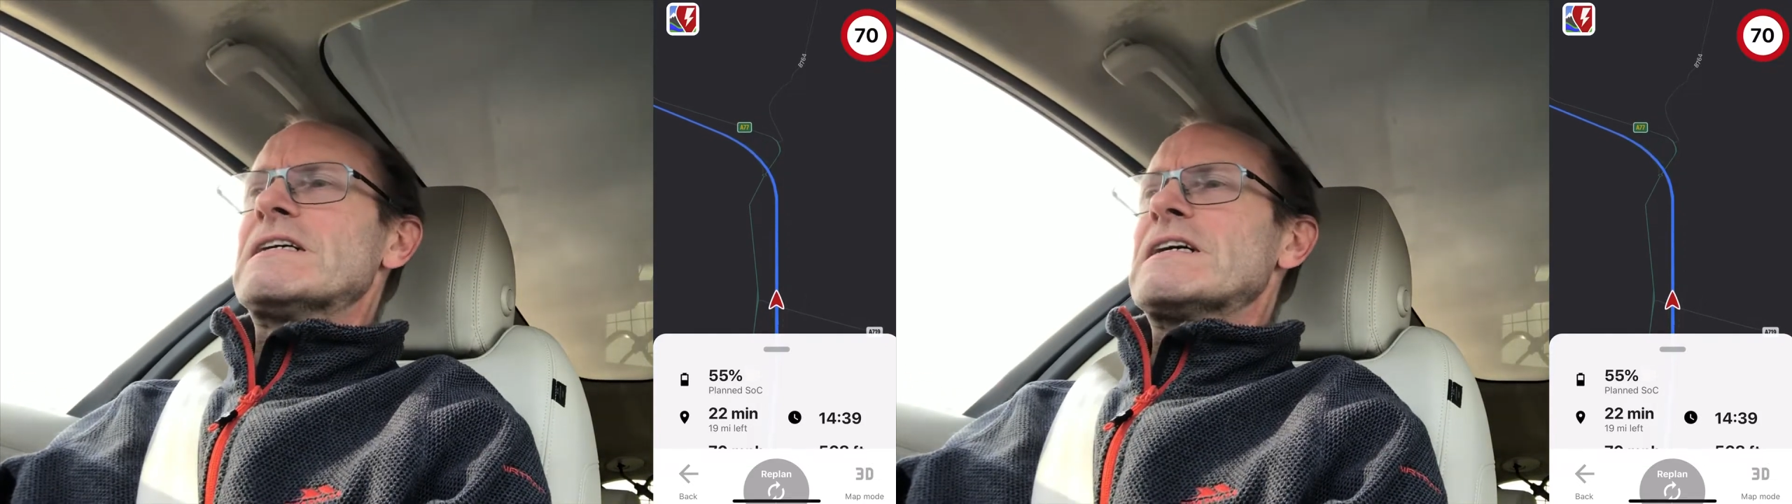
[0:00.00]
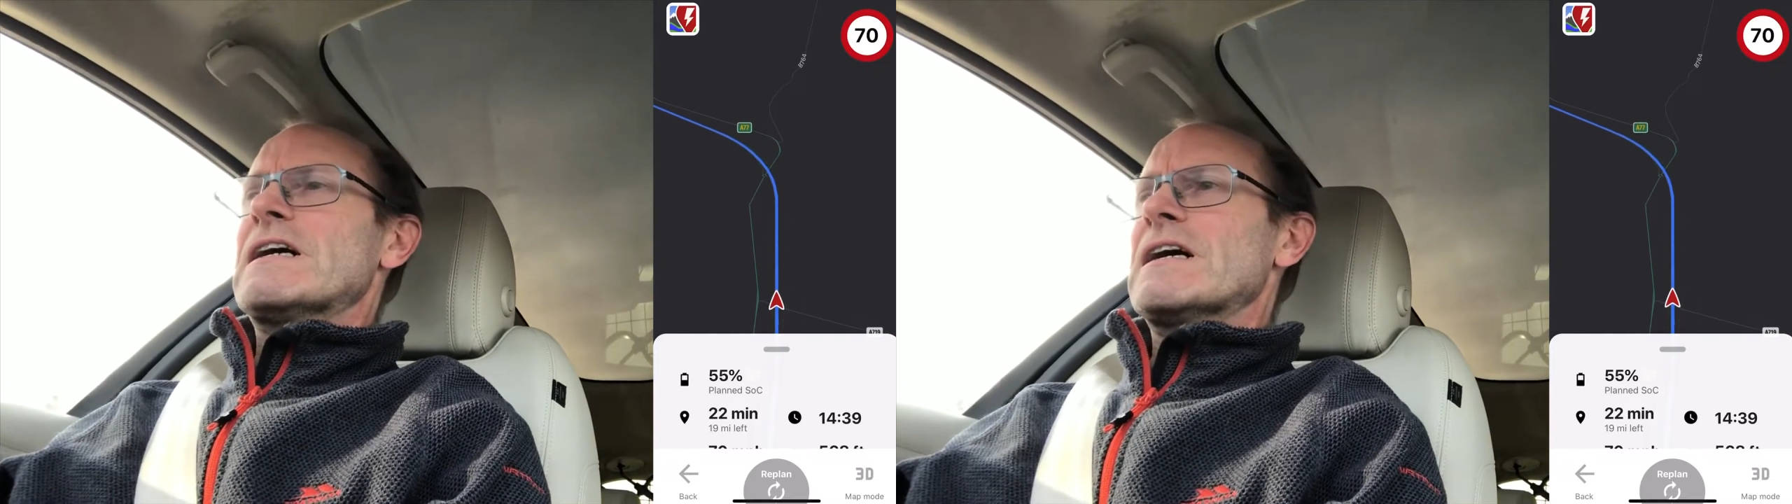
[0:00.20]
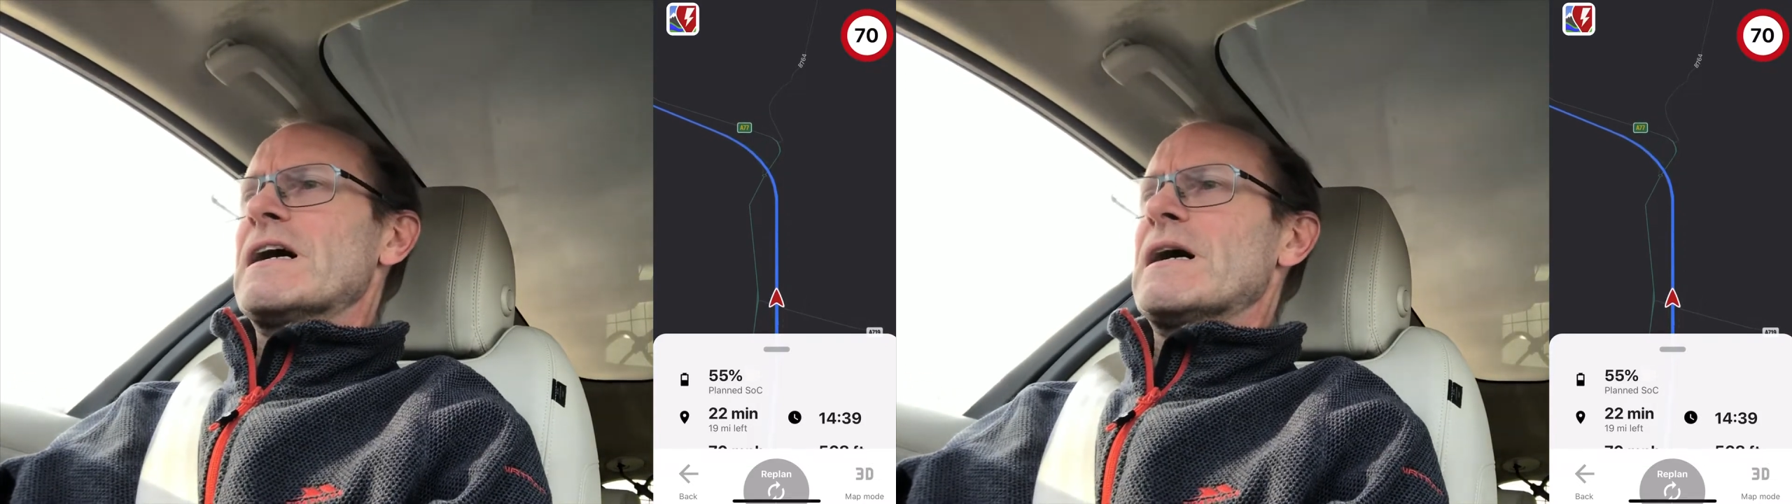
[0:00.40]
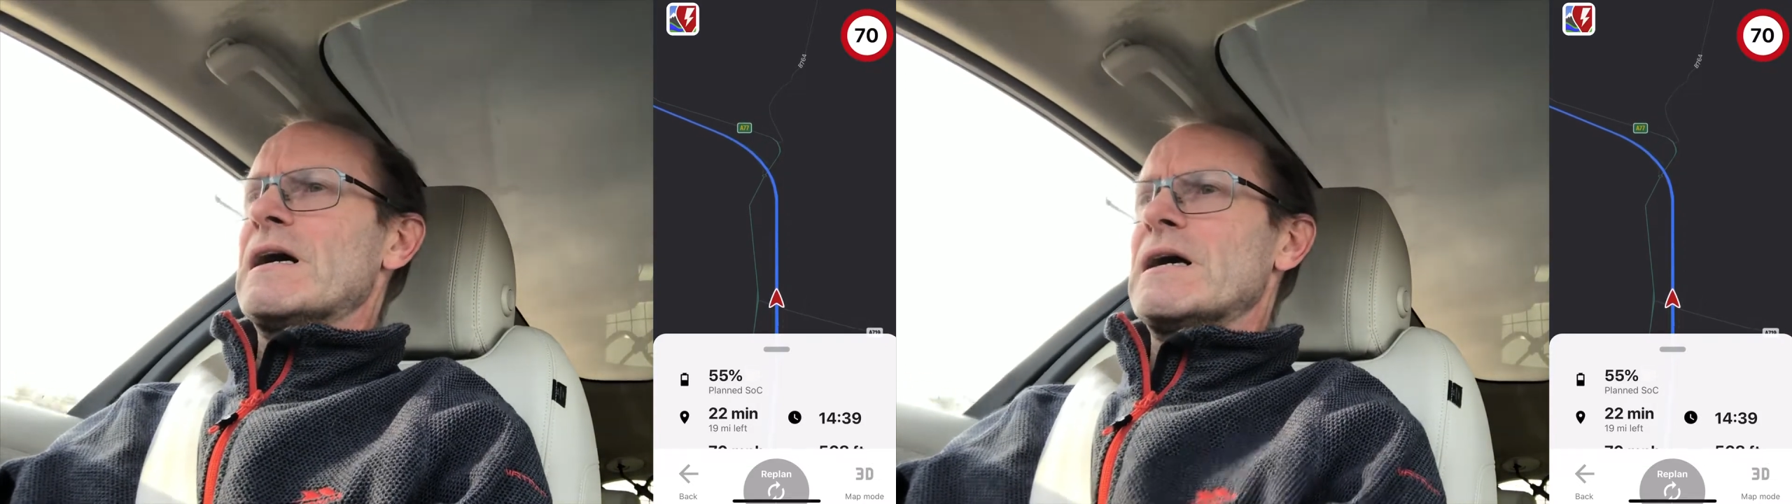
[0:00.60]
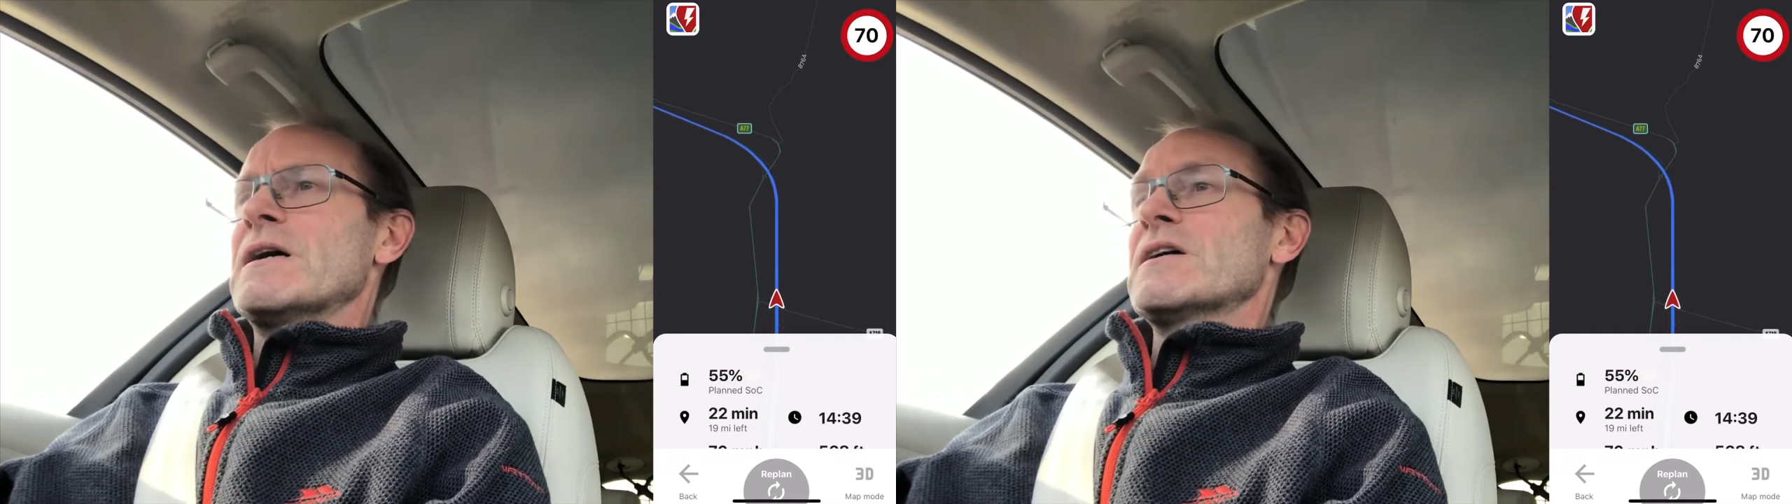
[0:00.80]

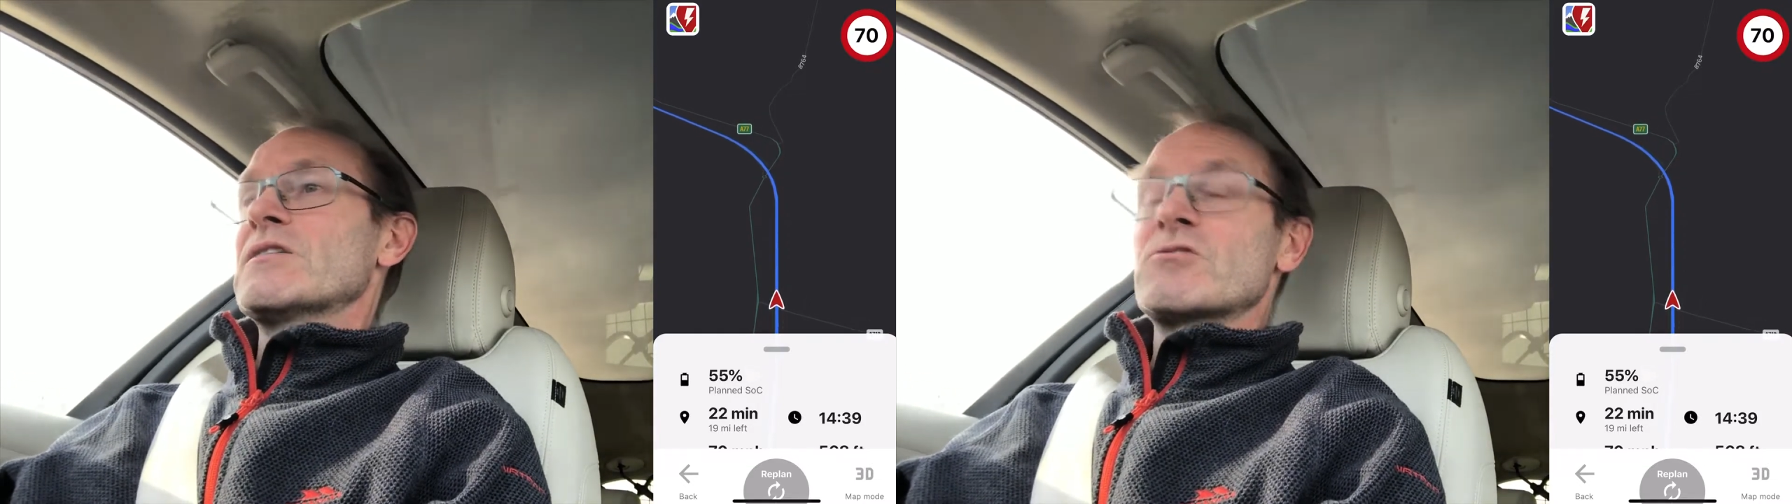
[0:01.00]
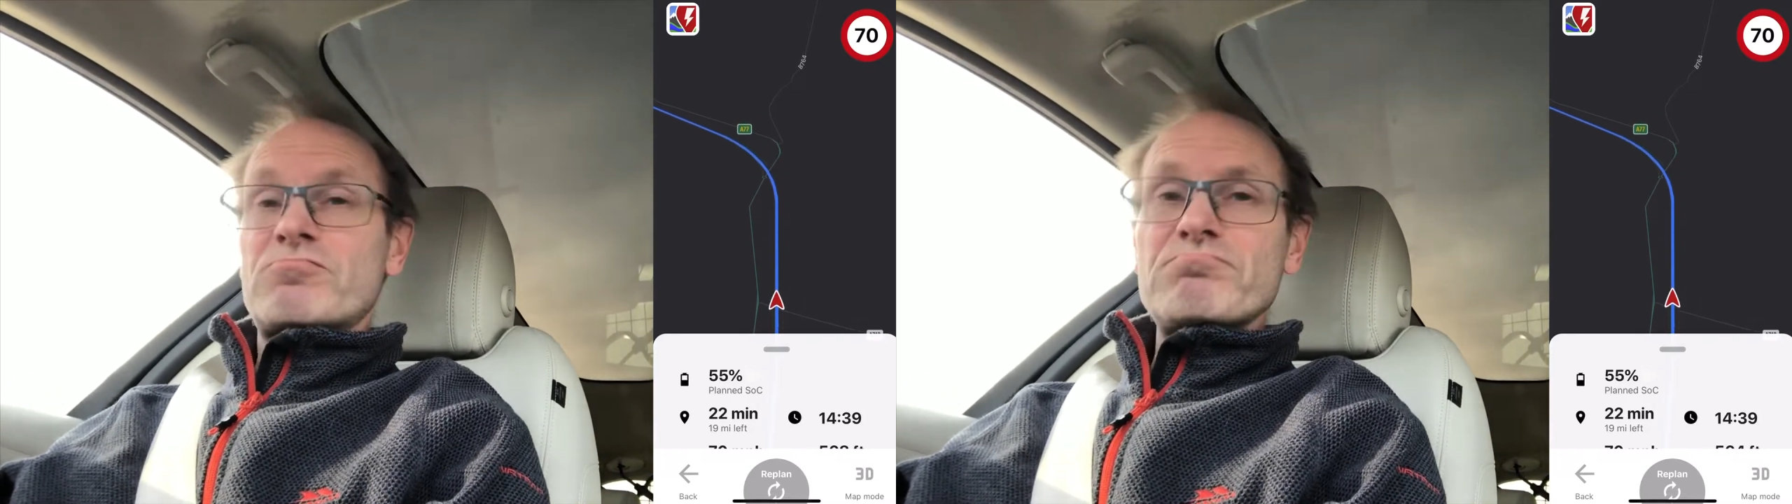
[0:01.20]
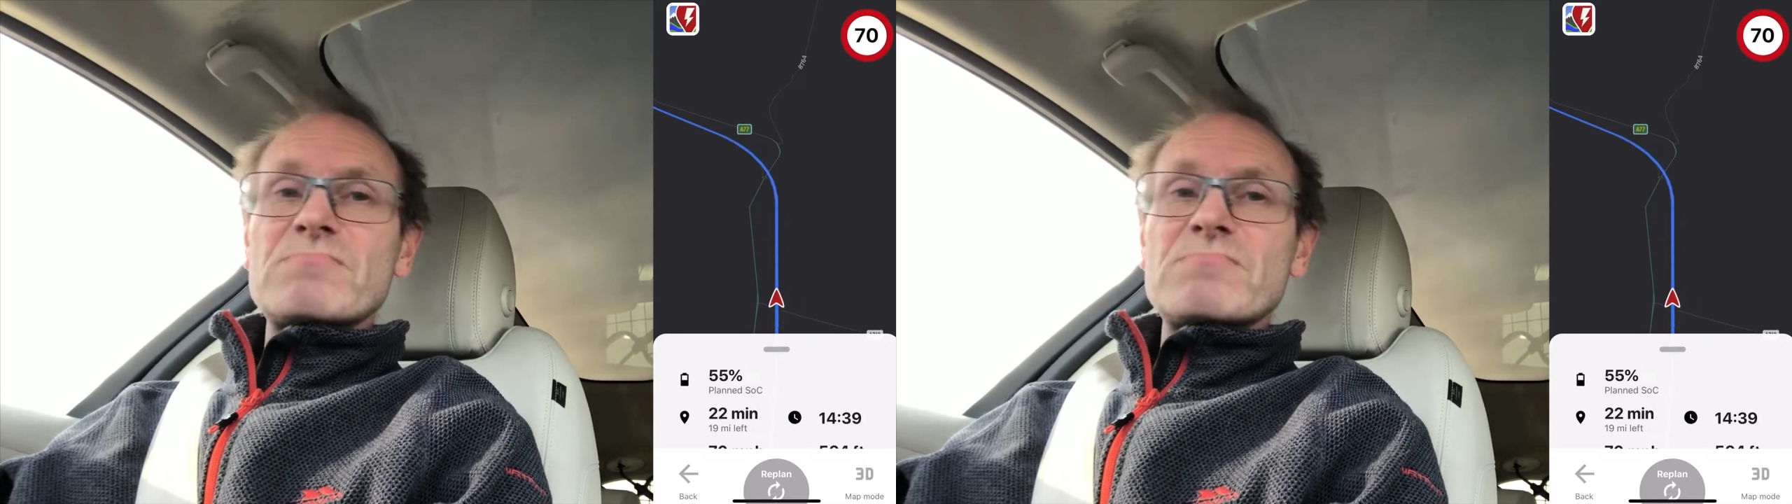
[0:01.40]
And